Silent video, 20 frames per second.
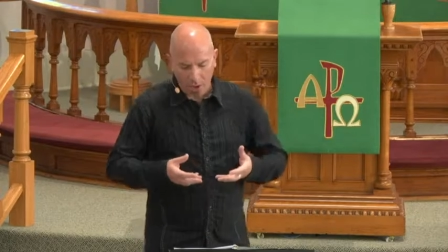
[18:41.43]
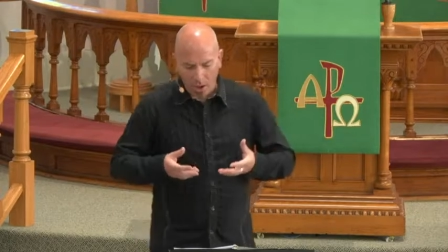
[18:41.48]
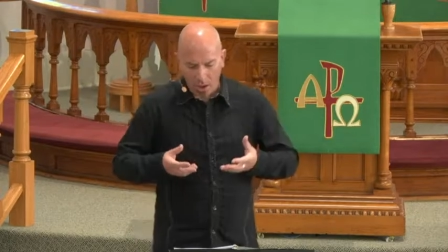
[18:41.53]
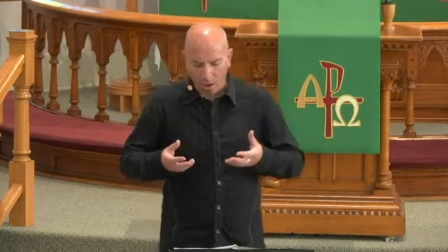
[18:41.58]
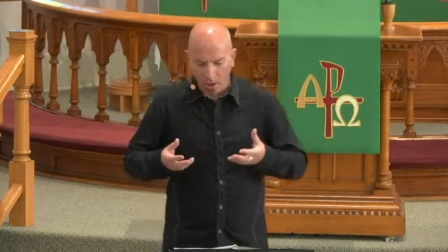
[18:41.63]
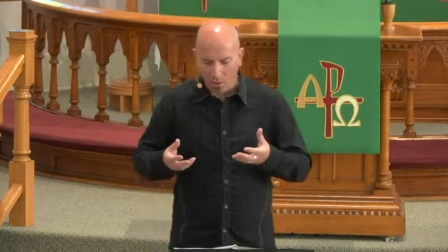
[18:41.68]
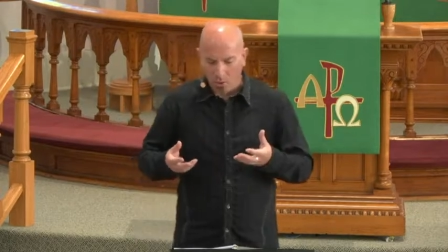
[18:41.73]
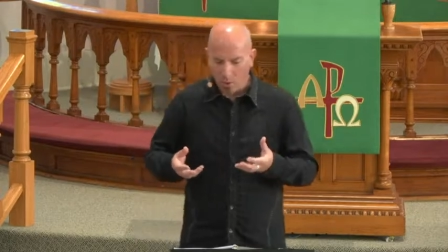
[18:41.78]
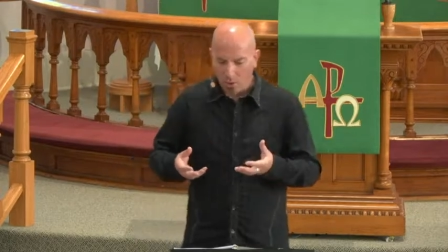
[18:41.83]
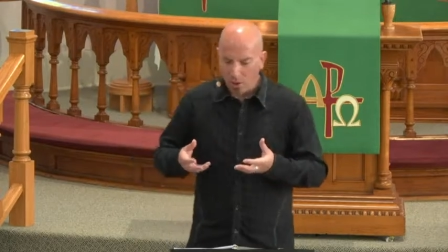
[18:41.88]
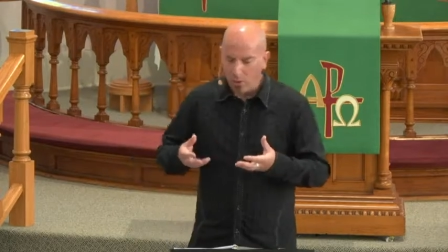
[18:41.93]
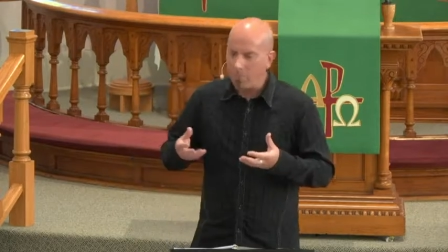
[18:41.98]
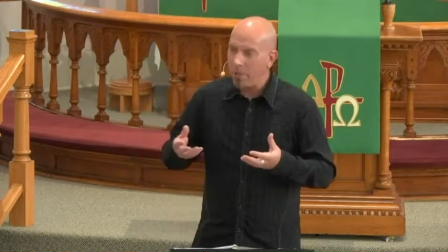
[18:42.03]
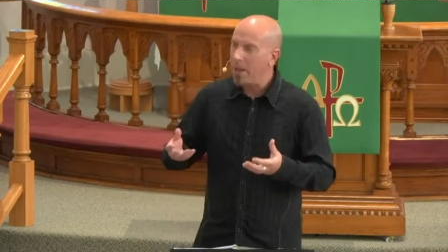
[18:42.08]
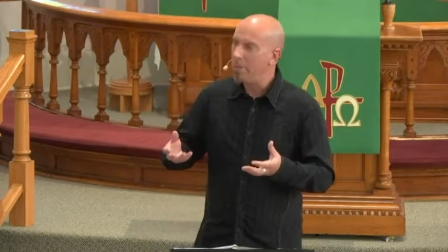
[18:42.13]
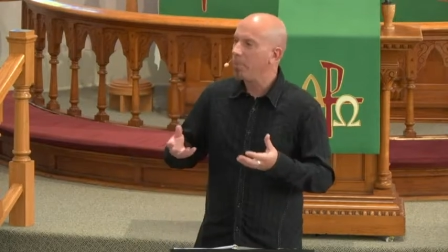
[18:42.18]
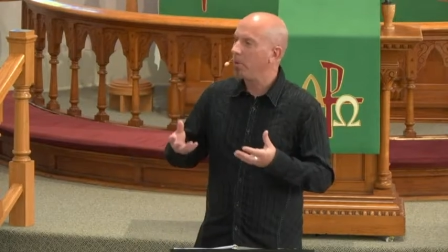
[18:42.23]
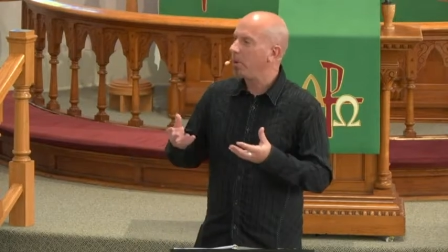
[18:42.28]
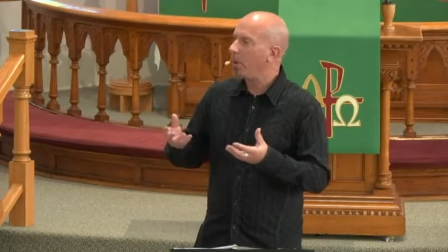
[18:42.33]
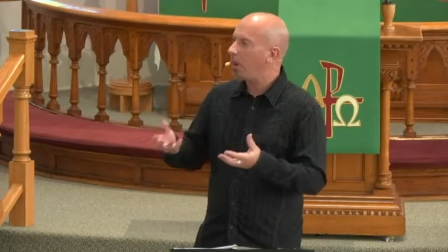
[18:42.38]
hung, what are
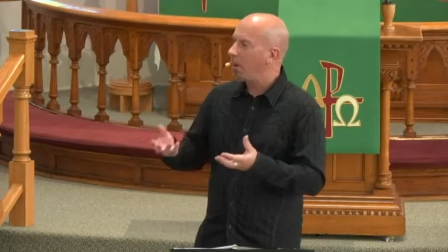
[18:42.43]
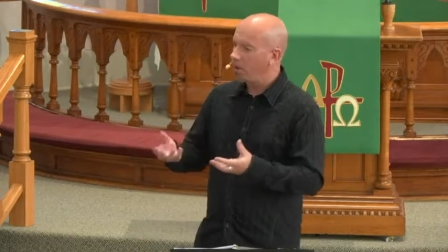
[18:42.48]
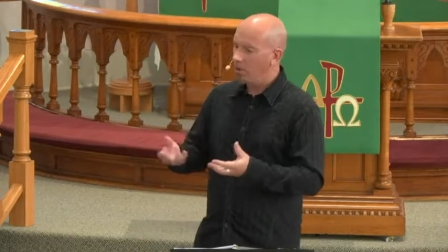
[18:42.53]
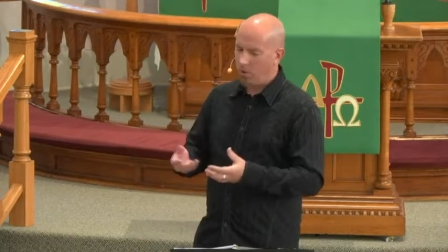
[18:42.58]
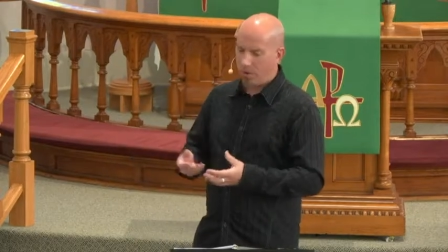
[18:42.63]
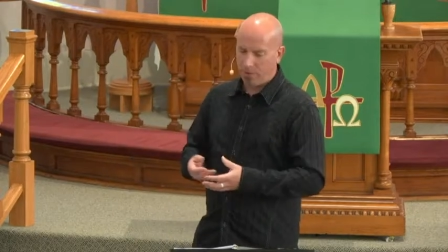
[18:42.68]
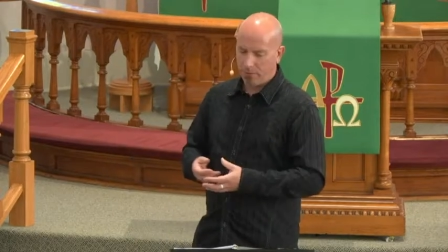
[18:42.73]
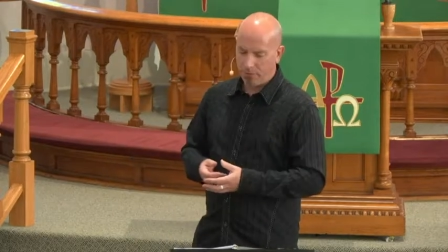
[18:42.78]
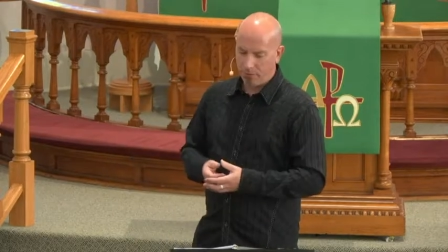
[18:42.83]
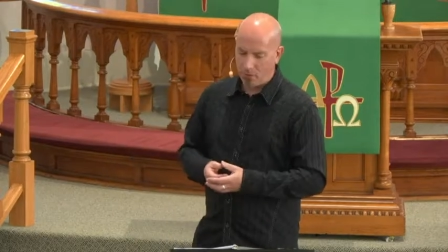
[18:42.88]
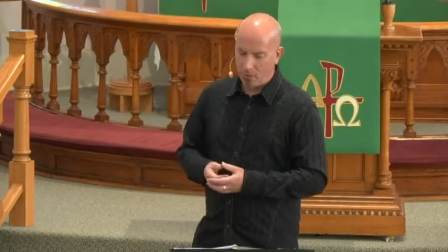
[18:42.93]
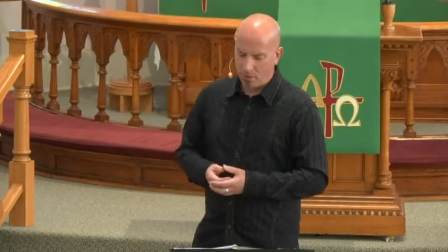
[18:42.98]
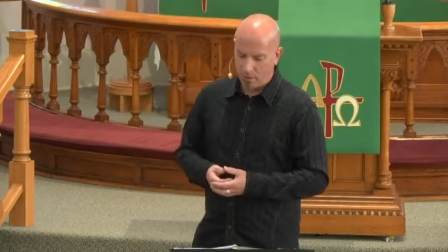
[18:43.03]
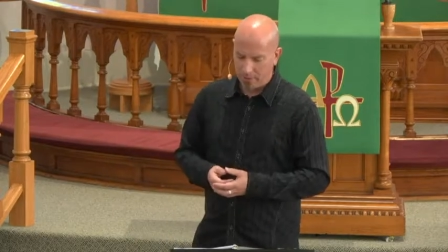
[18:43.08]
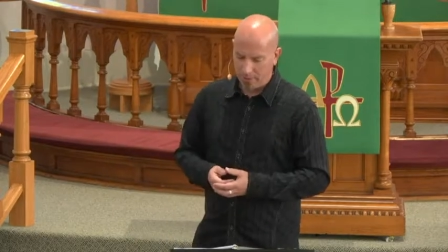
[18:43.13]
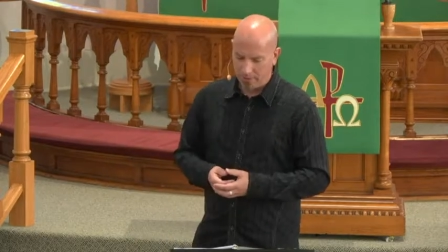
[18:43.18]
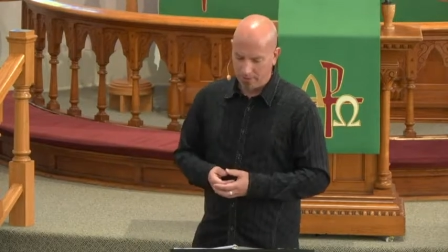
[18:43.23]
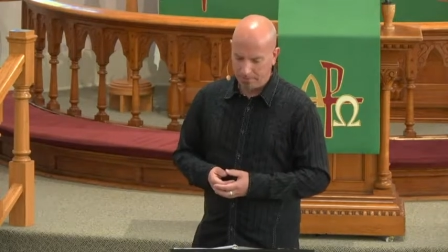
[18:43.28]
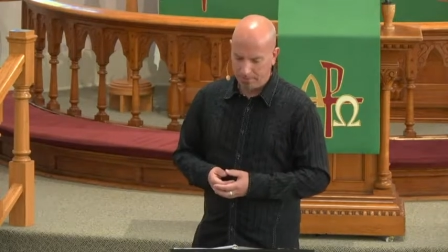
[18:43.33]
people hungry for?